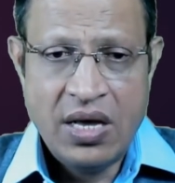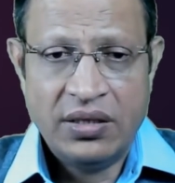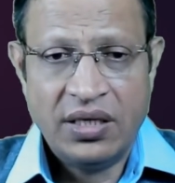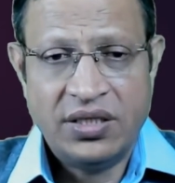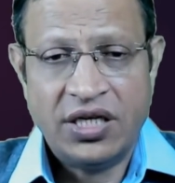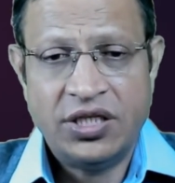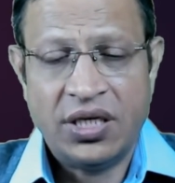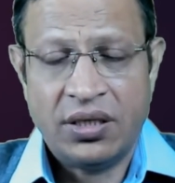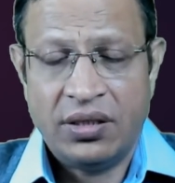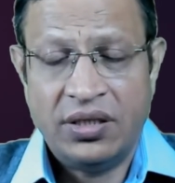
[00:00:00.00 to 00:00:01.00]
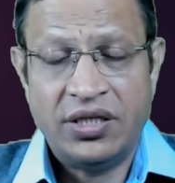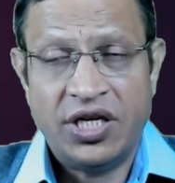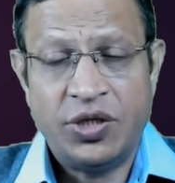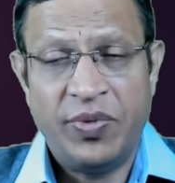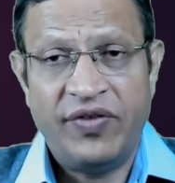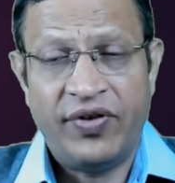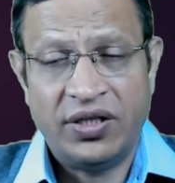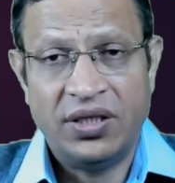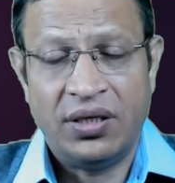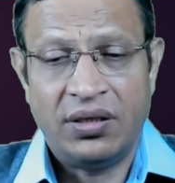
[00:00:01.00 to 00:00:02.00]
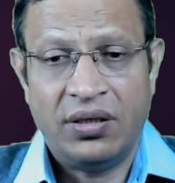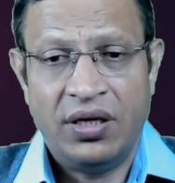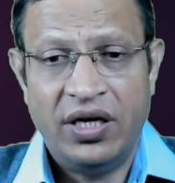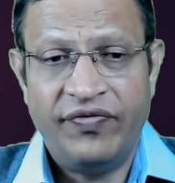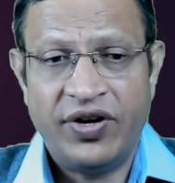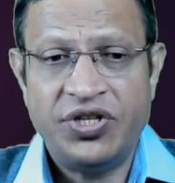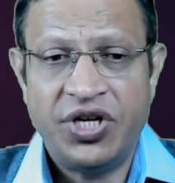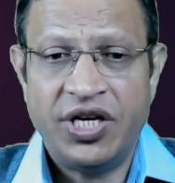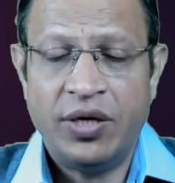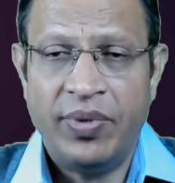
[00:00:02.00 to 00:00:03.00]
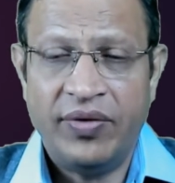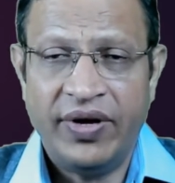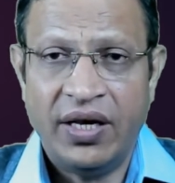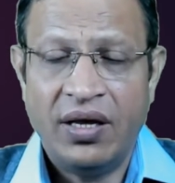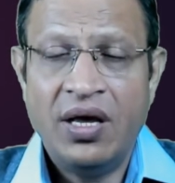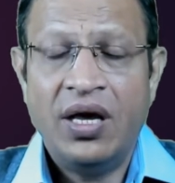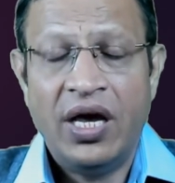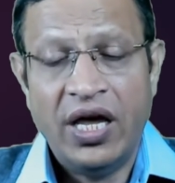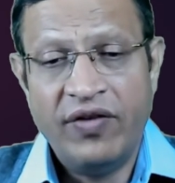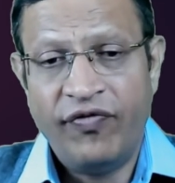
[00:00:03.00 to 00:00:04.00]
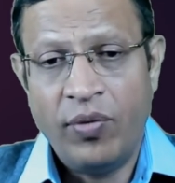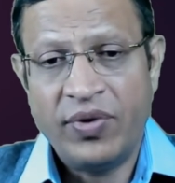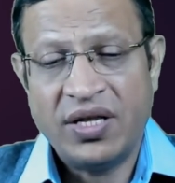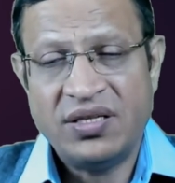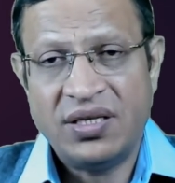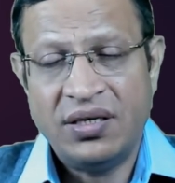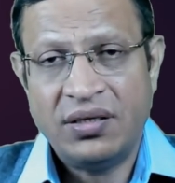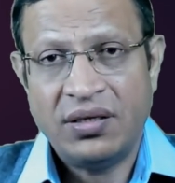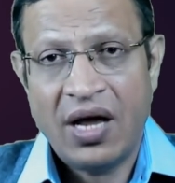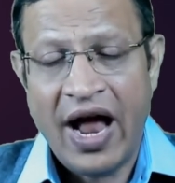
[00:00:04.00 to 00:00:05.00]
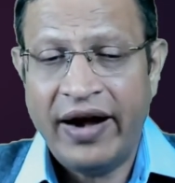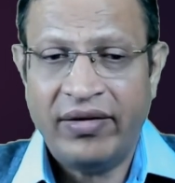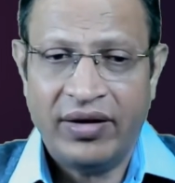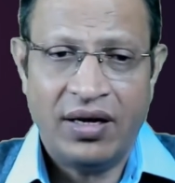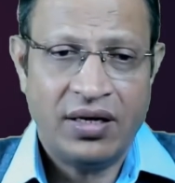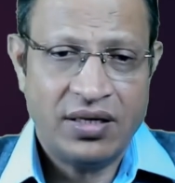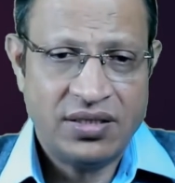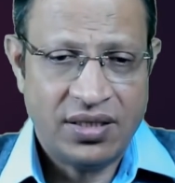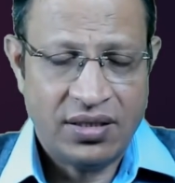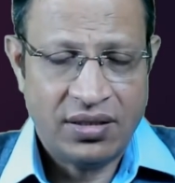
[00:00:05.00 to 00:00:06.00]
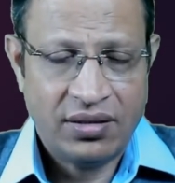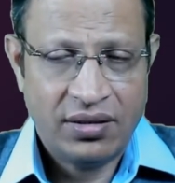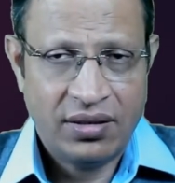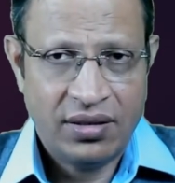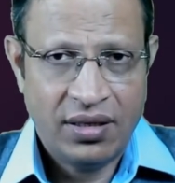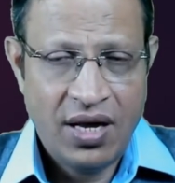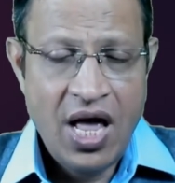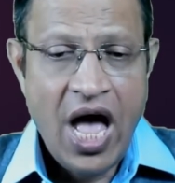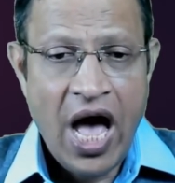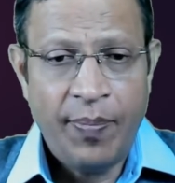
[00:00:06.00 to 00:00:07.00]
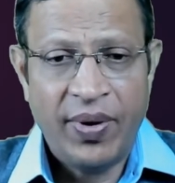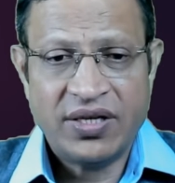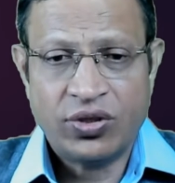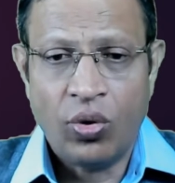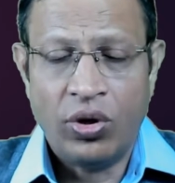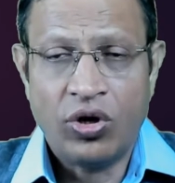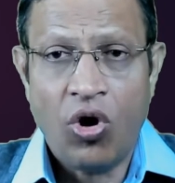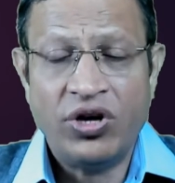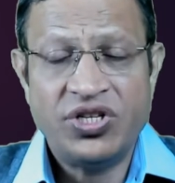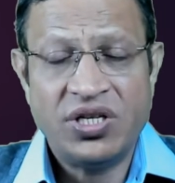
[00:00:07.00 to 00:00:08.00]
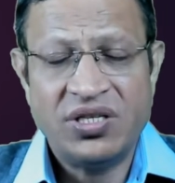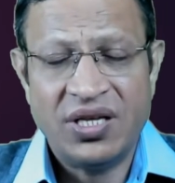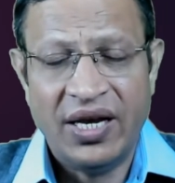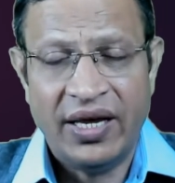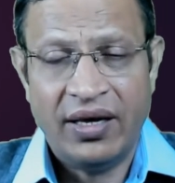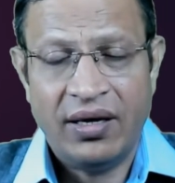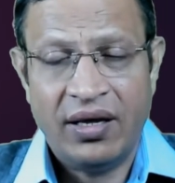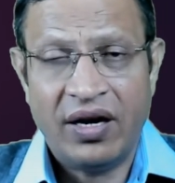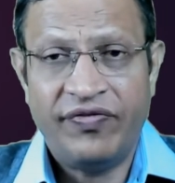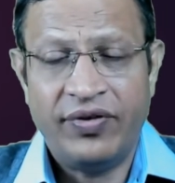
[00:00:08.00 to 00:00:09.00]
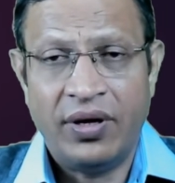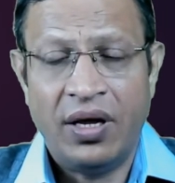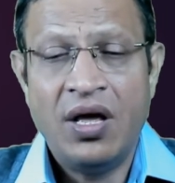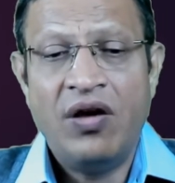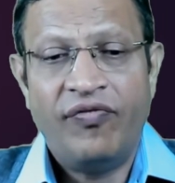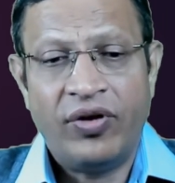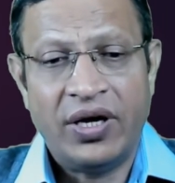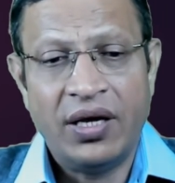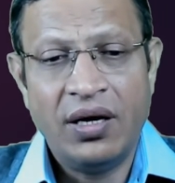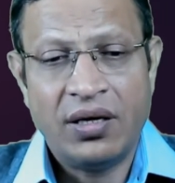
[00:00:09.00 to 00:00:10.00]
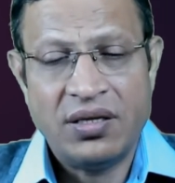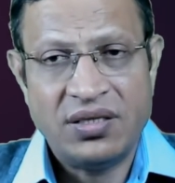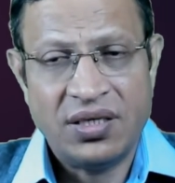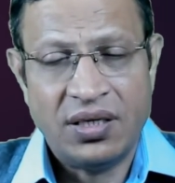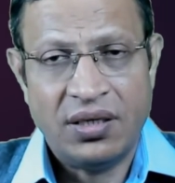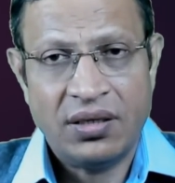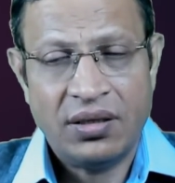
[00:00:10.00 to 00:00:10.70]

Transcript: The, judge, the judgment further differentiated between informed consent and real consent. Apex Court consciously referred for real consent